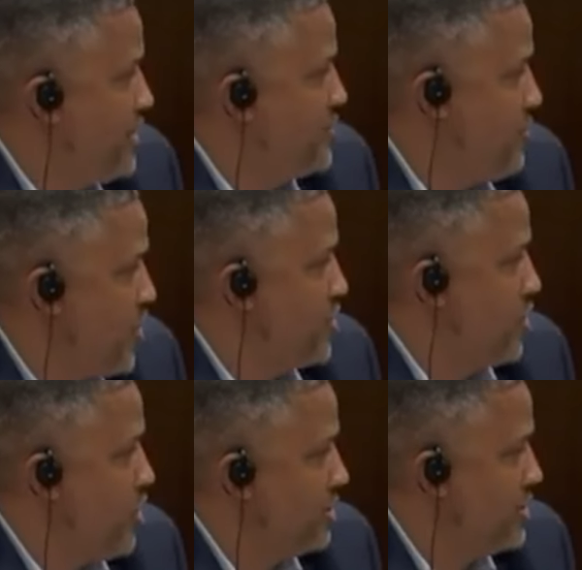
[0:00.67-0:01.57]
joins your partner
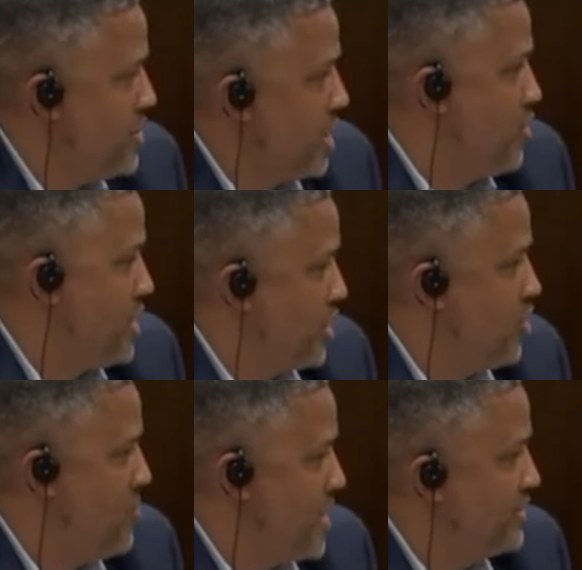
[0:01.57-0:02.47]
call? You're not going on a
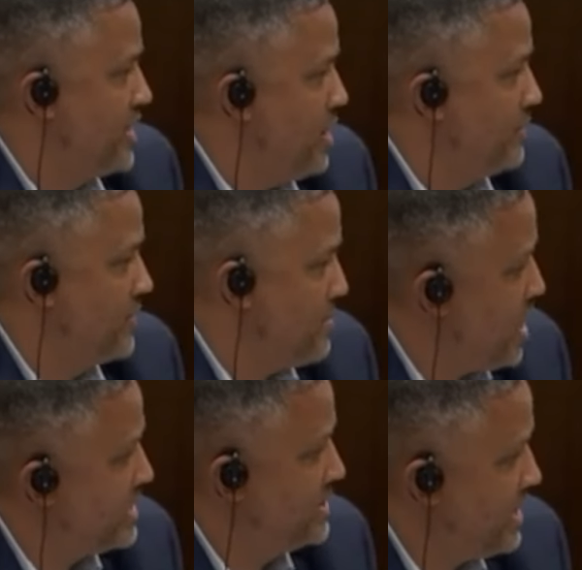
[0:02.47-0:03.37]
call by yourself. Come
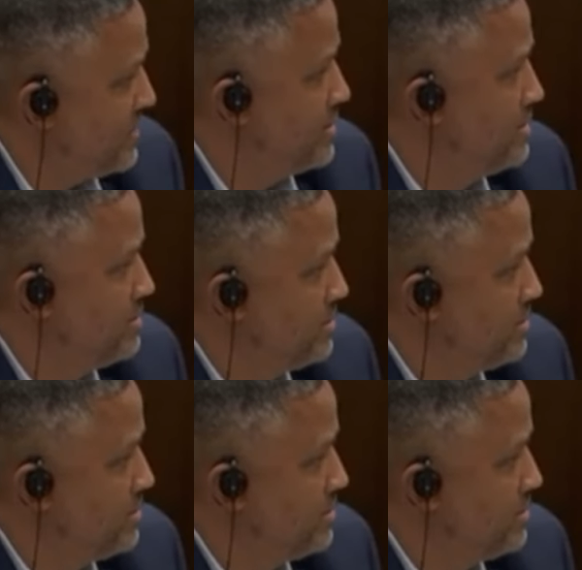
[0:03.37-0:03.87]
on, Steven.